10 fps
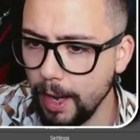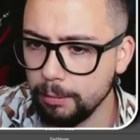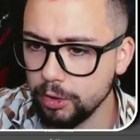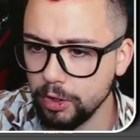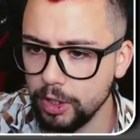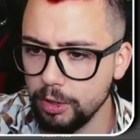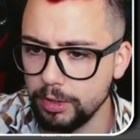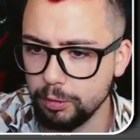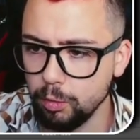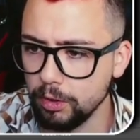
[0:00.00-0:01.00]
I'm just going to use
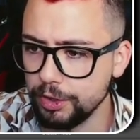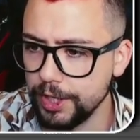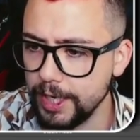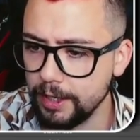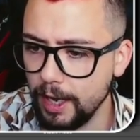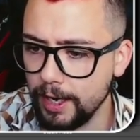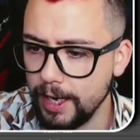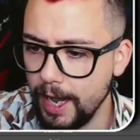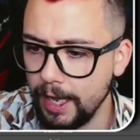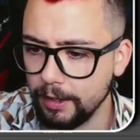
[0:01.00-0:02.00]
this one scene and
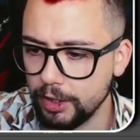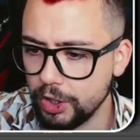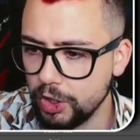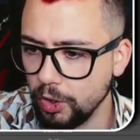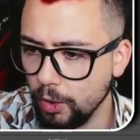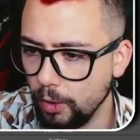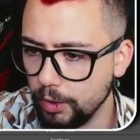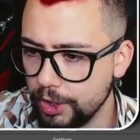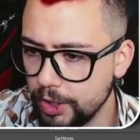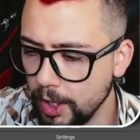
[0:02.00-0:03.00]
add a
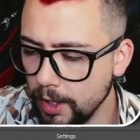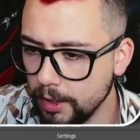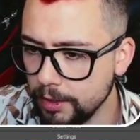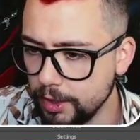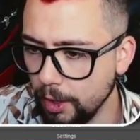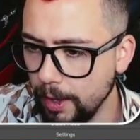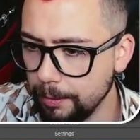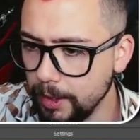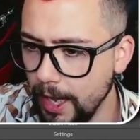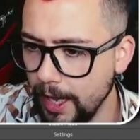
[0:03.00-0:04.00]
source. So I'm
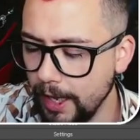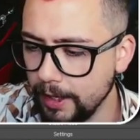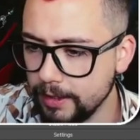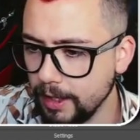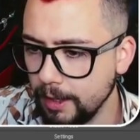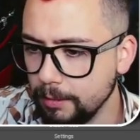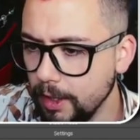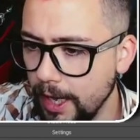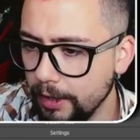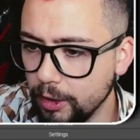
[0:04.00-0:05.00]
going to add
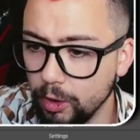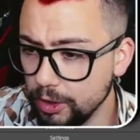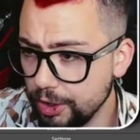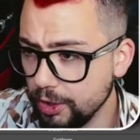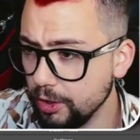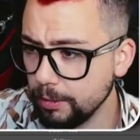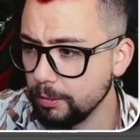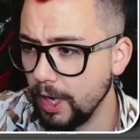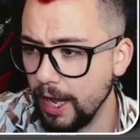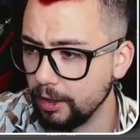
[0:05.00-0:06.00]
a color source. I'm
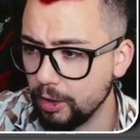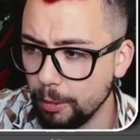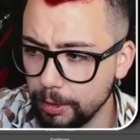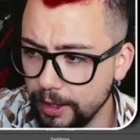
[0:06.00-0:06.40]
going to add a couple of